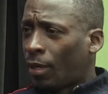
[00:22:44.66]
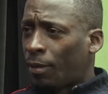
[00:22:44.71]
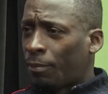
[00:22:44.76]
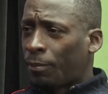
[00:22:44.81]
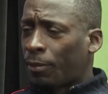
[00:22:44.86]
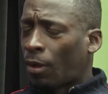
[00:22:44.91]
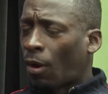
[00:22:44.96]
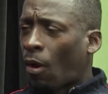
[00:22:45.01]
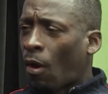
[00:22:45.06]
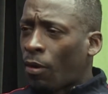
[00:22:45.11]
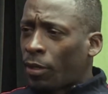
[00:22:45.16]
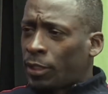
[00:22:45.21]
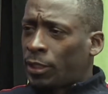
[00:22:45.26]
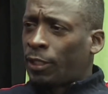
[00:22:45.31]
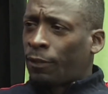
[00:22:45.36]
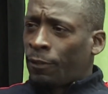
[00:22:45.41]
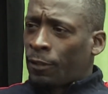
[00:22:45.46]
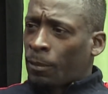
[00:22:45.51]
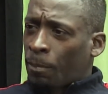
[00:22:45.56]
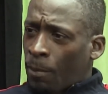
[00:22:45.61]
all these
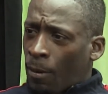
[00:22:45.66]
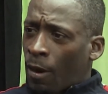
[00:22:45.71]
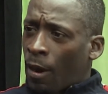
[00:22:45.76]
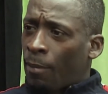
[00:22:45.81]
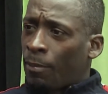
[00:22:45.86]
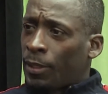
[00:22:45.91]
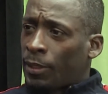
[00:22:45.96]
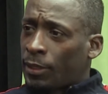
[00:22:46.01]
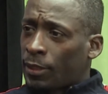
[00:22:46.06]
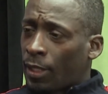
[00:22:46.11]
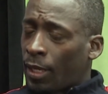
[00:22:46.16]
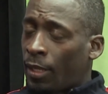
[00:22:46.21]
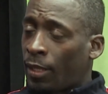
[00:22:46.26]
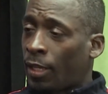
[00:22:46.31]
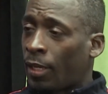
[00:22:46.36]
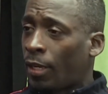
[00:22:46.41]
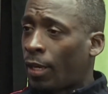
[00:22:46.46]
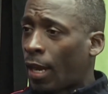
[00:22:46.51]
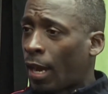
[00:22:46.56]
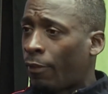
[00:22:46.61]
different departments, and
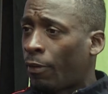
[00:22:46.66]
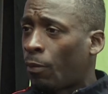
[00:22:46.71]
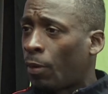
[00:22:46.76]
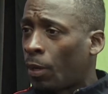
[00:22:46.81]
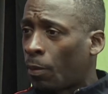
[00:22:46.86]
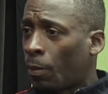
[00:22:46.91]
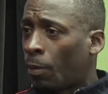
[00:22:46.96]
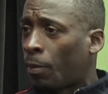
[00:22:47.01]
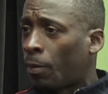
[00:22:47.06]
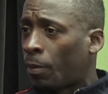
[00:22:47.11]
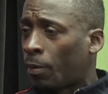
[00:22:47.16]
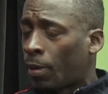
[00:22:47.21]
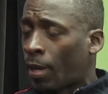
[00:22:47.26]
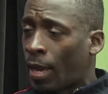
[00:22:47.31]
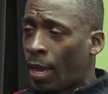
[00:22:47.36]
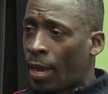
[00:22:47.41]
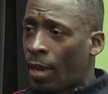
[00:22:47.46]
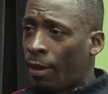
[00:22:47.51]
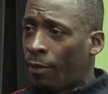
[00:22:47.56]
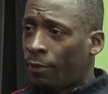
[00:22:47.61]
then every week we'll
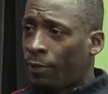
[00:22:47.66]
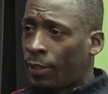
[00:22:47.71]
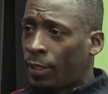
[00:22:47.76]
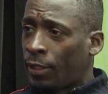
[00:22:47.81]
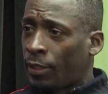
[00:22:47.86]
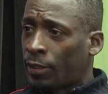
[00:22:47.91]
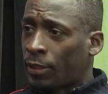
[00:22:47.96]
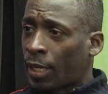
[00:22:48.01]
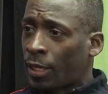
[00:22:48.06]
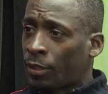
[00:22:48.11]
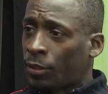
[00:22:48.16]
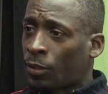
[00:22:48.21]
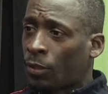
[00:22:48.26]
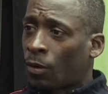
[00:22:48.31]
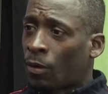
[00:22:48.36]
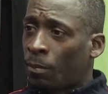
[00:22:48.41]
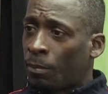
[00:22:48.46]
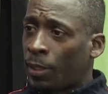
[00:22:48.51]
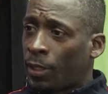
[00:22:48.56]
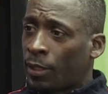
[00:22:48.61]
have these
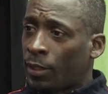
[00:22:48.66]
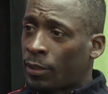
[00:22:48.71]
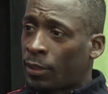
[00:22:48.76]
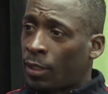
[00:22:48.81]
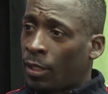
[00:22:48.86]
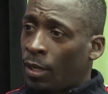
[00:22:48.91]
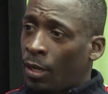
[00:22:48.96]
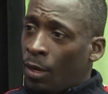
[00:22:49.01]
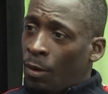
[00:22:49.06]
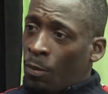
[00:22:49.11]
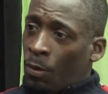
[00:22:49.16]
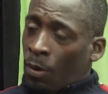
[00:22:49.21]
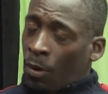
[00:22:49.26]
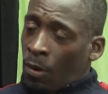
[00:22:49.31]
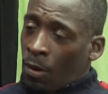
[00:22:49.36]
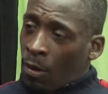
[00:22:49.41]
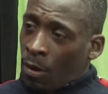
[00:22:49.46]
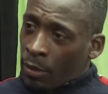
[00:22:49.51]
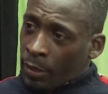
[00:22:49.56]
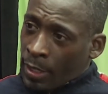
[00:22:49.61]
editorial meetings where
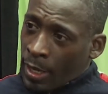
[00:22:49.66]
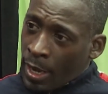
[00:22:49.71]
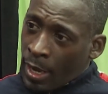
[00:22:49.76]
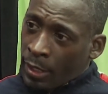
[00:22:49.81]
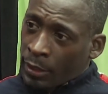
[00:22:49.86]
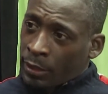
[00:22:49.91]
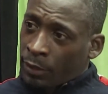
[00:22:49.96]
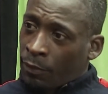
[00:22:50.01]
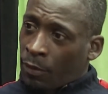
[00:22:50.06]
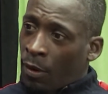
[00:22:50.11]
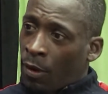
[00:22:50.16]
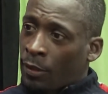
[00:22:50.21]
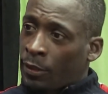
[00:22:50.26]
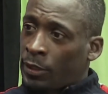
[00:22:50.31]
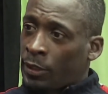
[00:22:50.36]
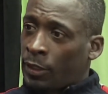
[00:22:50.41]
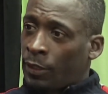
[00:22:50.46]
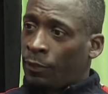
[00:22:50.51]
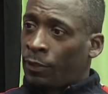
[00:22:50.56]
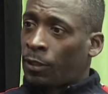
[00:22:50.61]
all the heads of all these
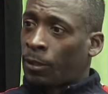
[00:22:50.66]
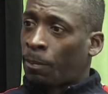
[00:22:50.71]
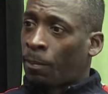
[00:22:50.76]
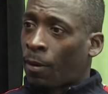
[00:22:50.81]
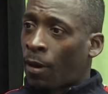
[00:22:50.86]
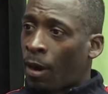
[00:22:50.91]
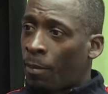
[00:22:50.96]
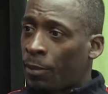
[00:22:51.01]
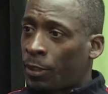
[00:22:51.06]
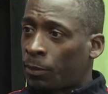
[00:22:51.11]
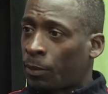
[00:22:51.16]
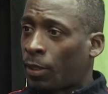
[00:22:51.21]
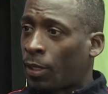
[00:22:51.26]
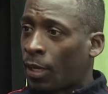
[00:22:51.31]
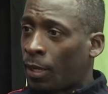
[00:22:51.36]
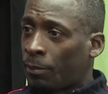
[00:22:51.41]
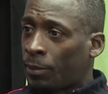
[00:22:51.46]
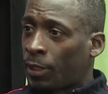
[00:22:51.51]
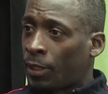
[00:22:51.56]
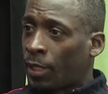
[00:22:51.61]
different departments will
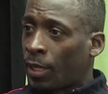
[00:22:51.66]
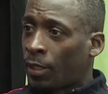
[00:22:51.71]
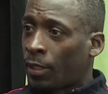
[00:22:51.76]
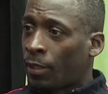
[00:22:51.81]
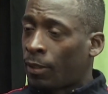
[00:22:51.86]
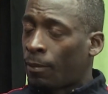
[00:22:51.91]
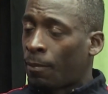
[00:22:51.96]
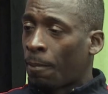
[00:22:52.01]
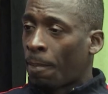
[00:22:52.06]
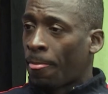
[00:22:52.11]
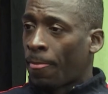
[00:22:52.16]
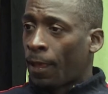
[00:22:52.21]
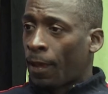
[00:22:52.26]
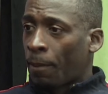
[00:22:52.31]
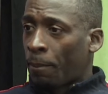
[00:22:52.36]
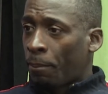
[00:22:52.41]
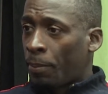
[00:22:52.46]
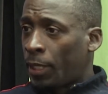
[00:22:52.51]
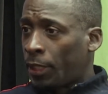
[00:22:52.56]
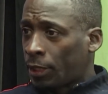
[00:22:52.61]
come together,
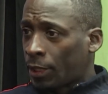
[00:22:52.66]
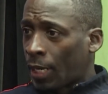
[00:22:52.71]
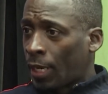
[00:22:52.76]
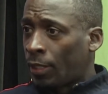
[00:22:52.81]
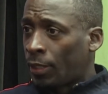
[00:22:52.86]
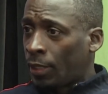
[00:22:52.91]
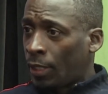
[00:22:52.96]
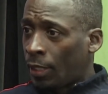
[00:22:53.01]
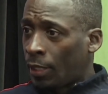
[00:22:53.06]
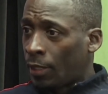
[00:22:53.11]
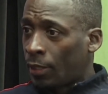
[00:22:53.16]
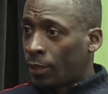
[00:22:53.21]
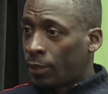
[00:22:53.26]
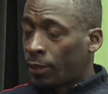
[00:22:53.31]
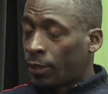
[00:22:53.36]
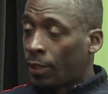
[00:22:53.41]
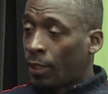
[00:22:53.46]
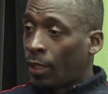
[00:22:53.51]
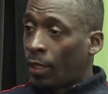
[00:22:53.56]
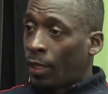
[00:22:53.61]
pitch ideas,
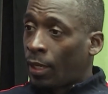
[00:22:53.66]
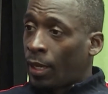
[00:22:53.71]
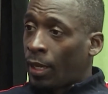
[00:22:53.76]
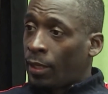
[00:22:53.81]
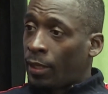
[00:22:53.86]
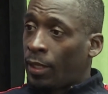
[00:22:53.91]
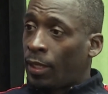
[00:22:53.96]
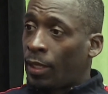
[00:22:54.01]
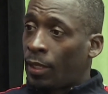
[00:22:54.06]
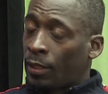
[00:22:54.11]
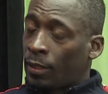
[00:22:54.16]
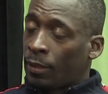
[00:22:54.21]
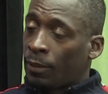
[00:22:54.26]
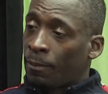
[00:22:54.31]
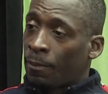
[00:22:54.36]
and then